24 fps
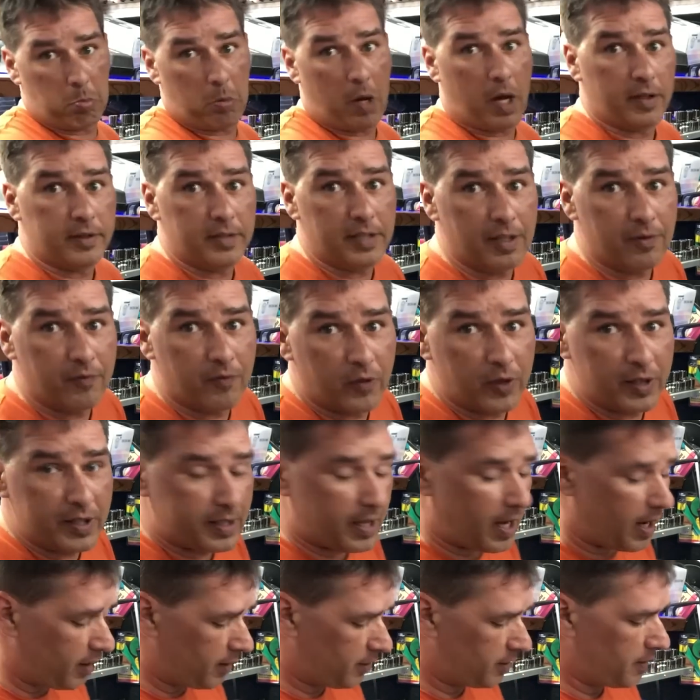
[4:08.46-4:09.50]
I'll take free
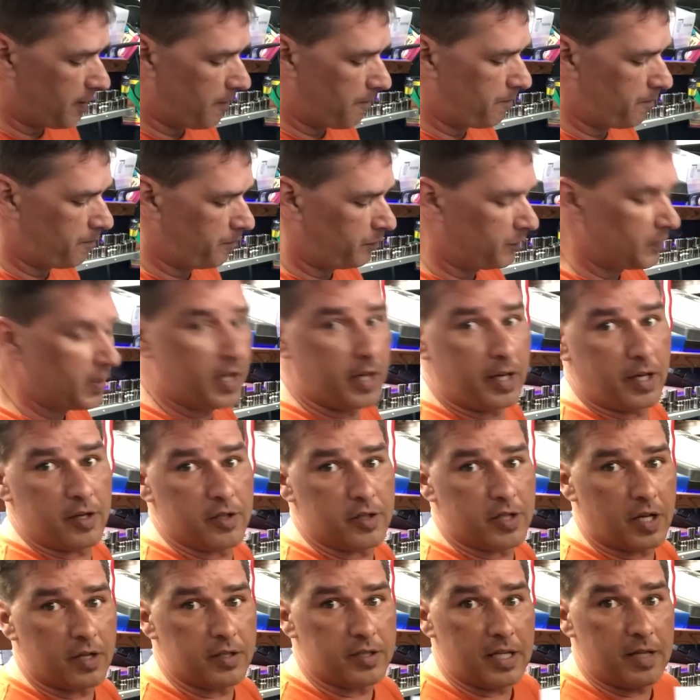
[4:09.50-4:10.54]
socks.
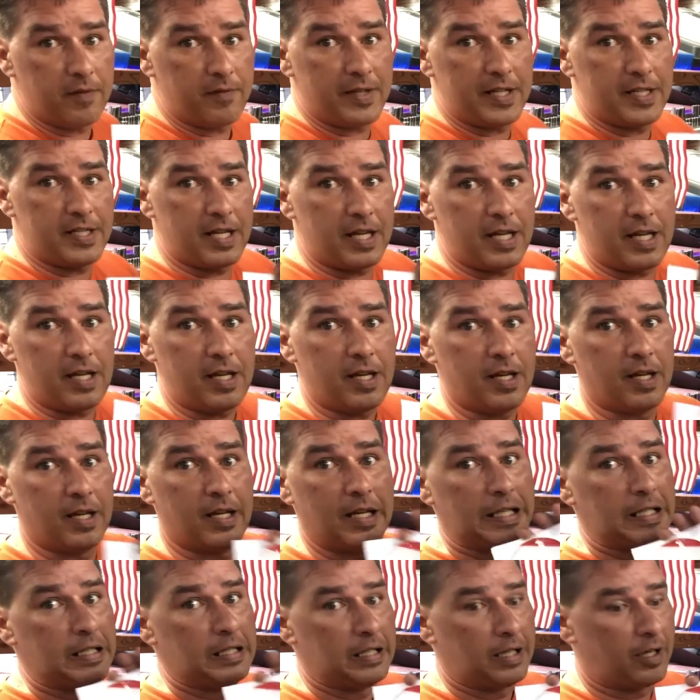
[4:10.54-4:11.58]
Here's our DVD.
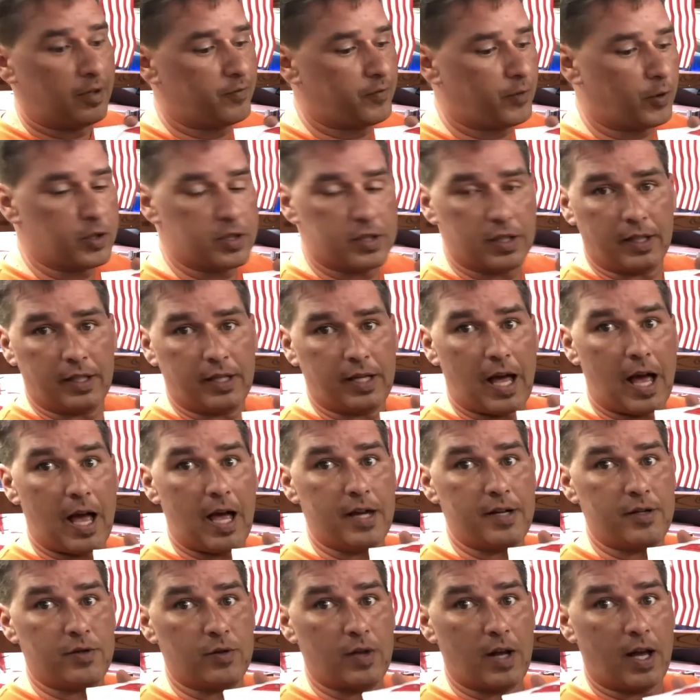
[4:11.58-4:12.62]
Unfortunately,
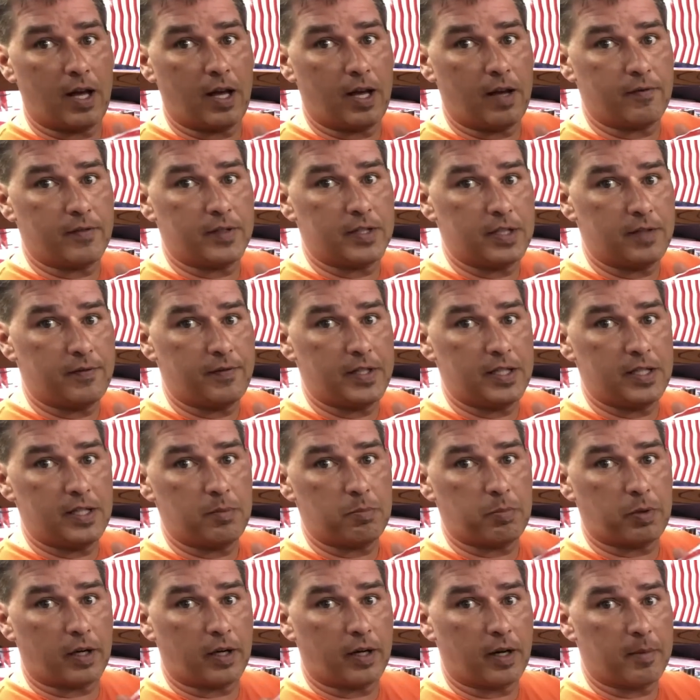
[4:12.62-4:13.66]
I do not have a DVD
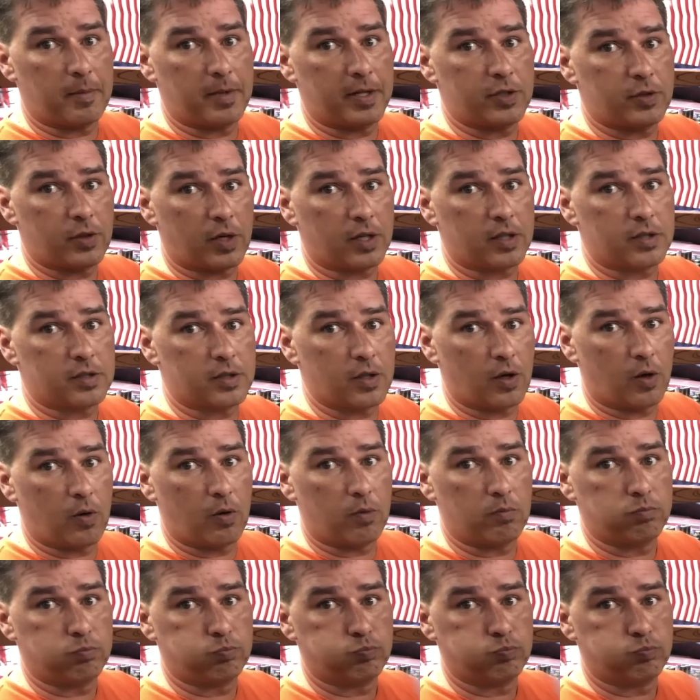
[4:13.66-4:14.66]
player on my truck, so